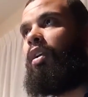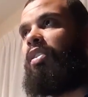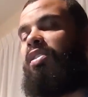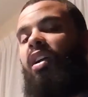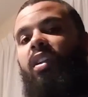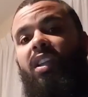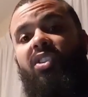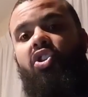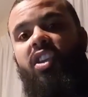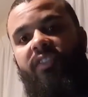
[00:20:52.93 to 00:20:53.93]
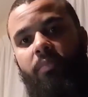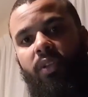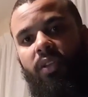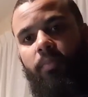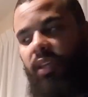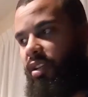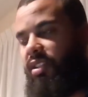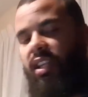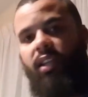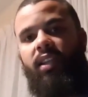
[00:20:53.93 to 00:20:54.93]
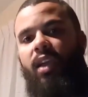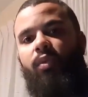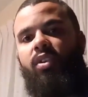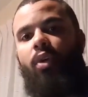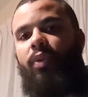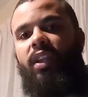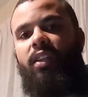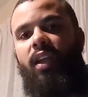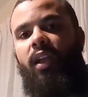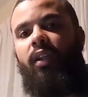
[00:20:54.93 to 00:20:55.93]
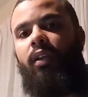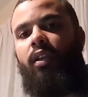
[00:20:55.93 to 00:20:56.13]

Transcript: it's not an achievement because they, they was already there.